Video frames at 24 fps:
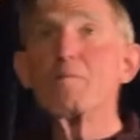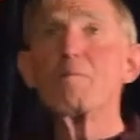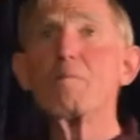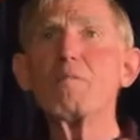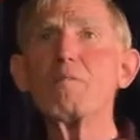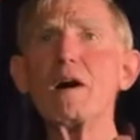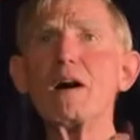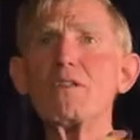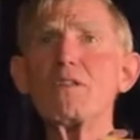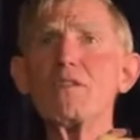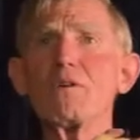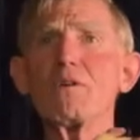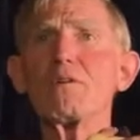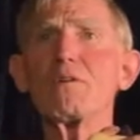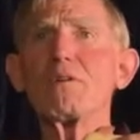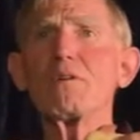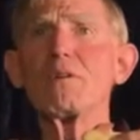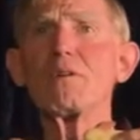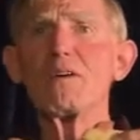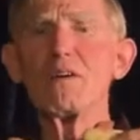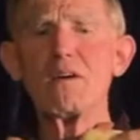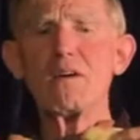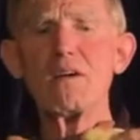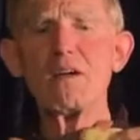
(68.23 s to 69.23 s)
mother.
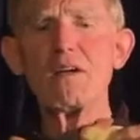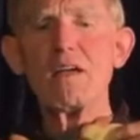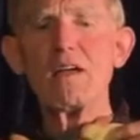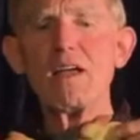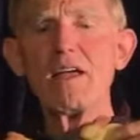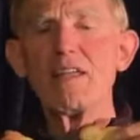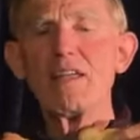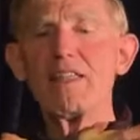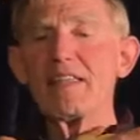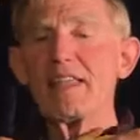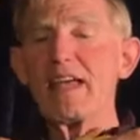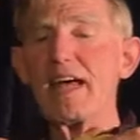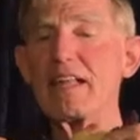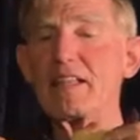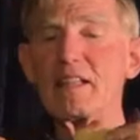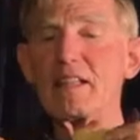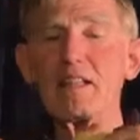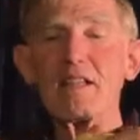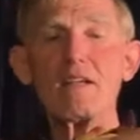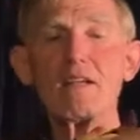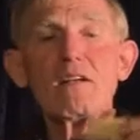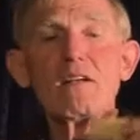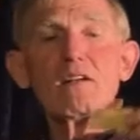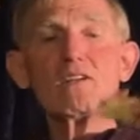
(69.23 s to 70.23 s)
That
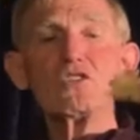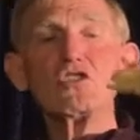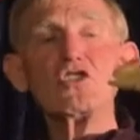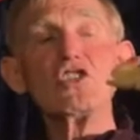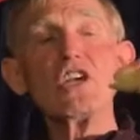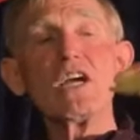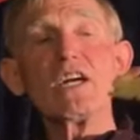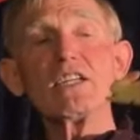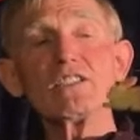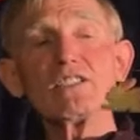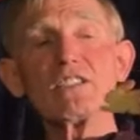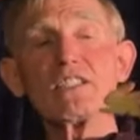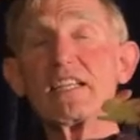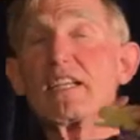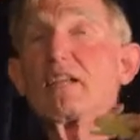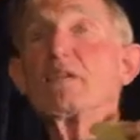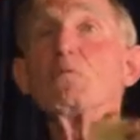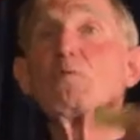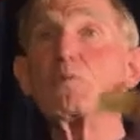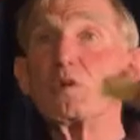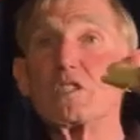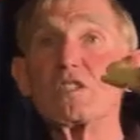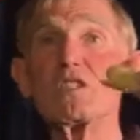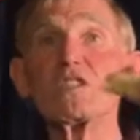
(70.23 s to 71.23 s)
Jesse
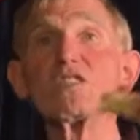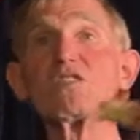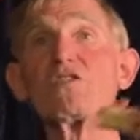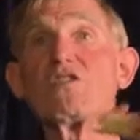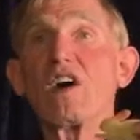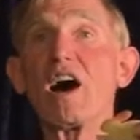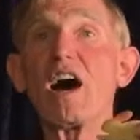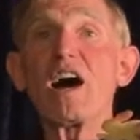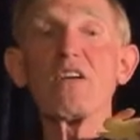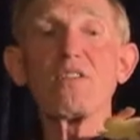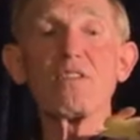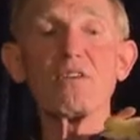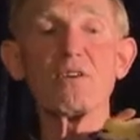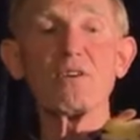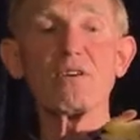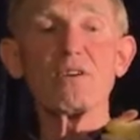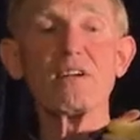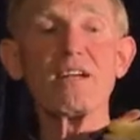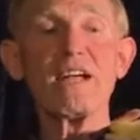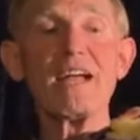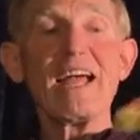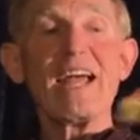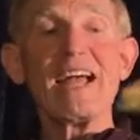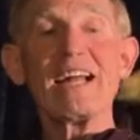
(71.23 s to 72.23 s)
was his father.
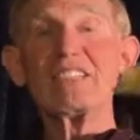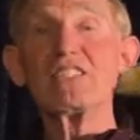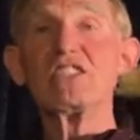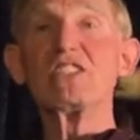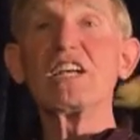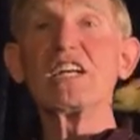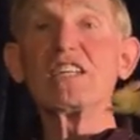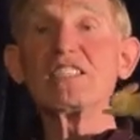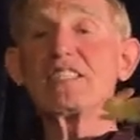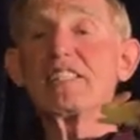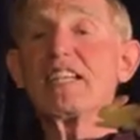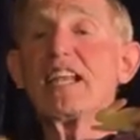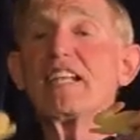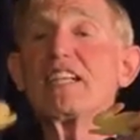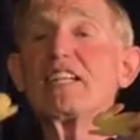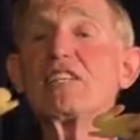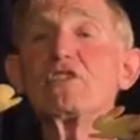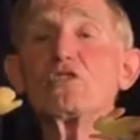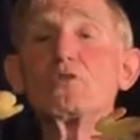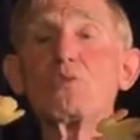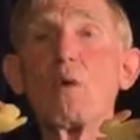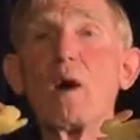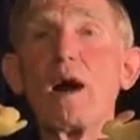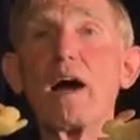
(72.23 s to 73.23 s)
And Jesse and
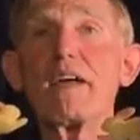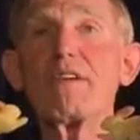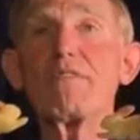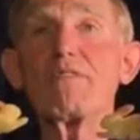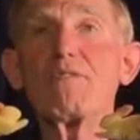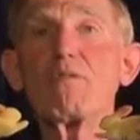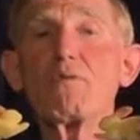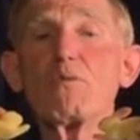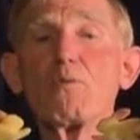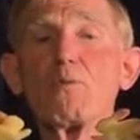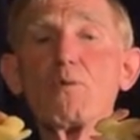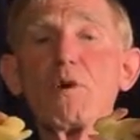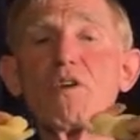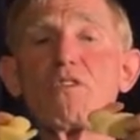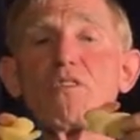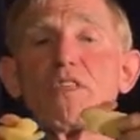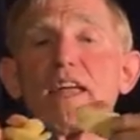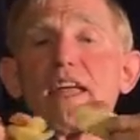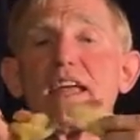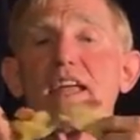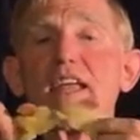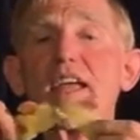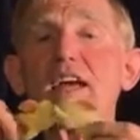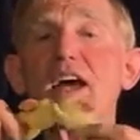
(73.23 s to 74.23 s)
his wife, well,
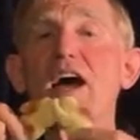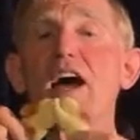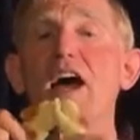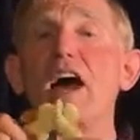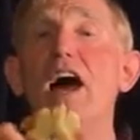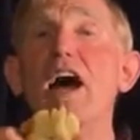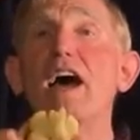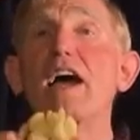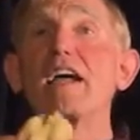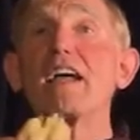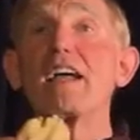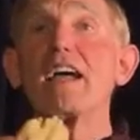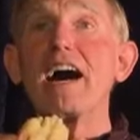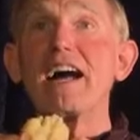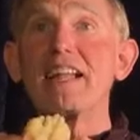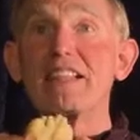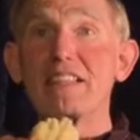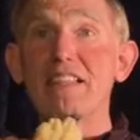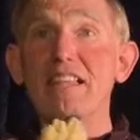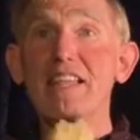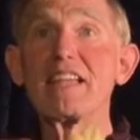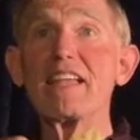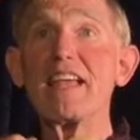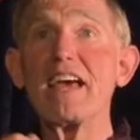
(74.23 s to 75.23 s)
they got
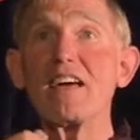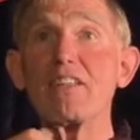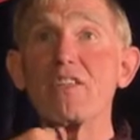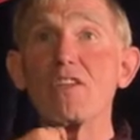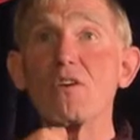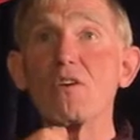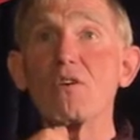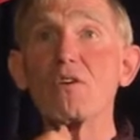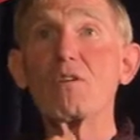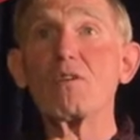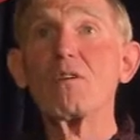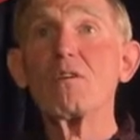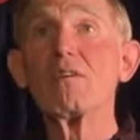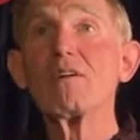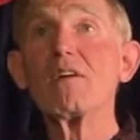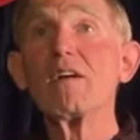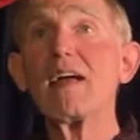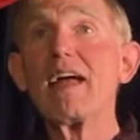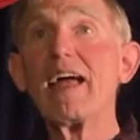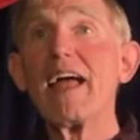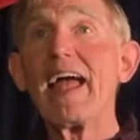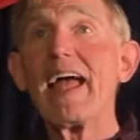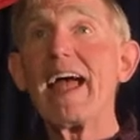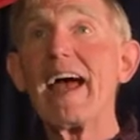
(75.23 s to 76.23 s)
together
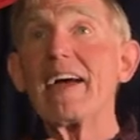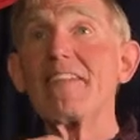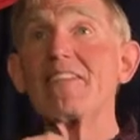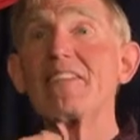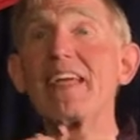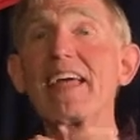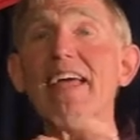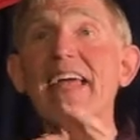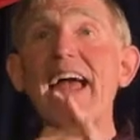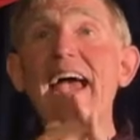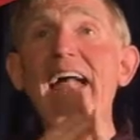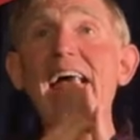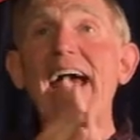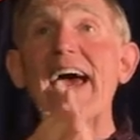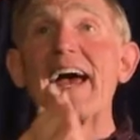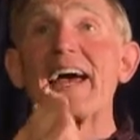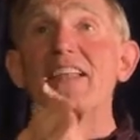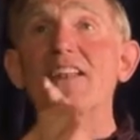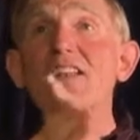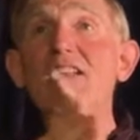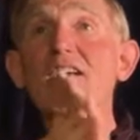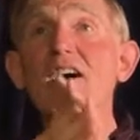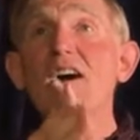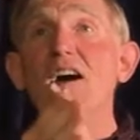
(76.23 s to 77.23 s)
and they had